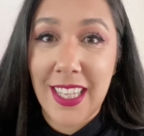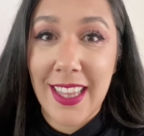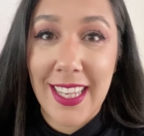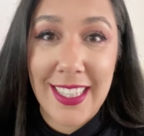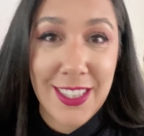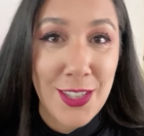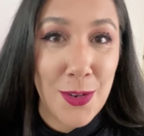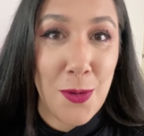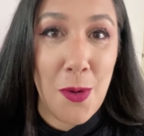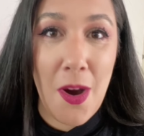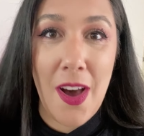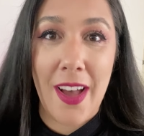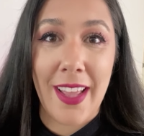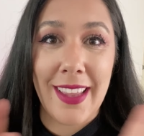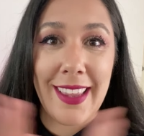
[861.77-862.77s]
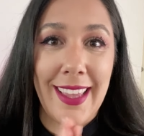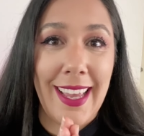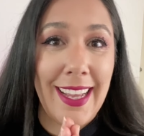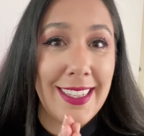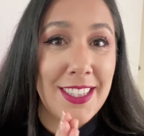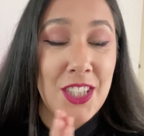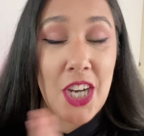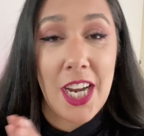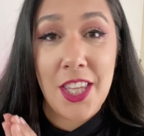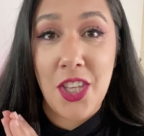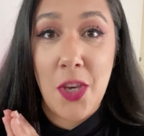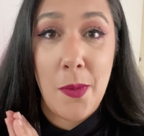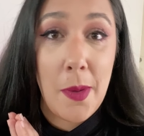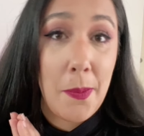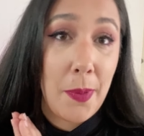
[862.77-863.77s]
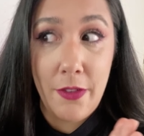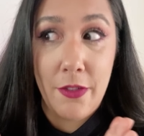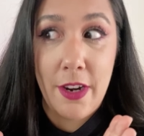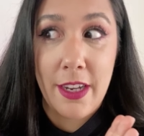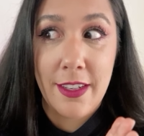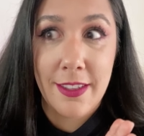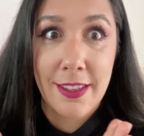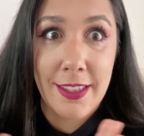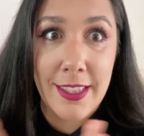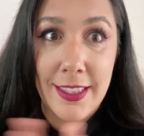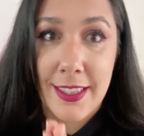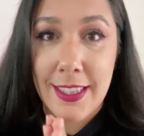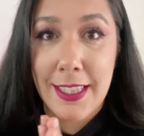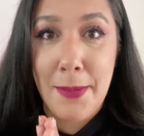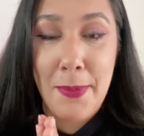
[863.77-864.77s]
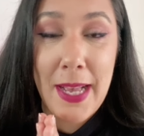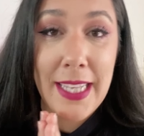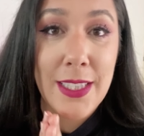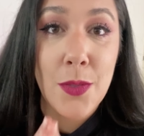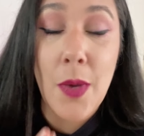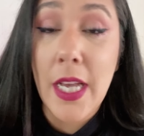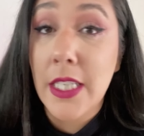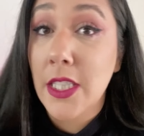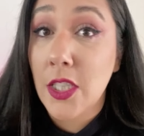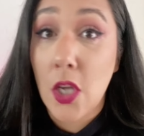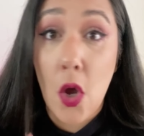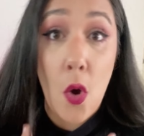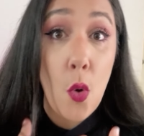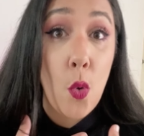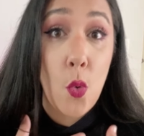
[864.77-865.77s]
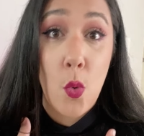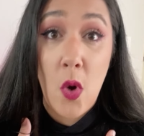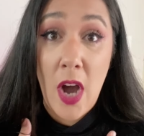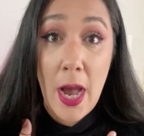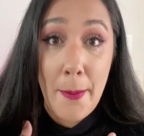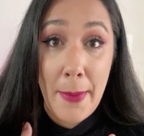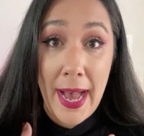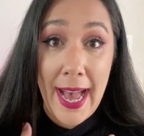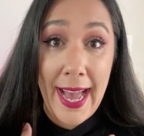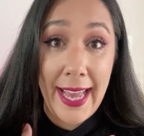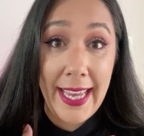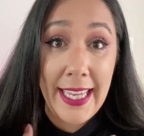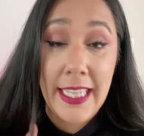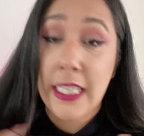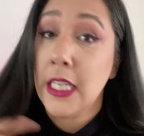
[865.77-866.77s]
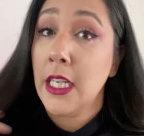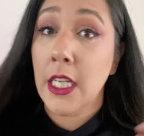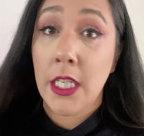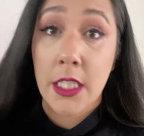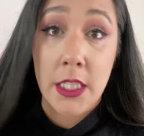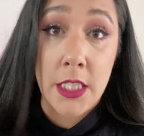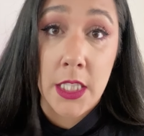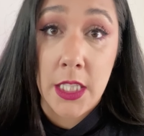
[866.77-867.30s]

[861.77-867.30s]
it as you want. And ChatGPT reckons this is the best way. So who am I to